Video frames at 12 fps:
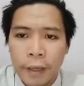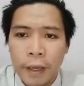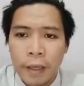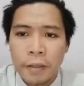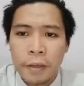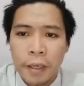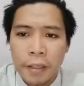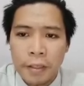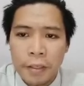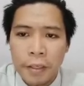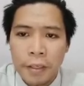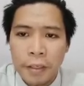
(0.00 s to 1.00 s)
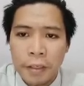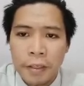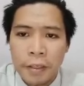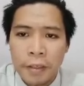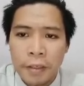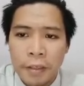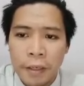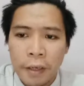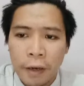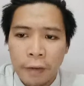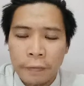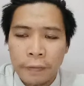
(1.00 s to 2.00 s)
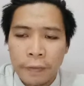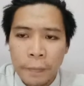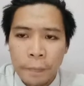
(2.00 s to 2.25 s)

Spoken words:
As you can see here, this is the graph.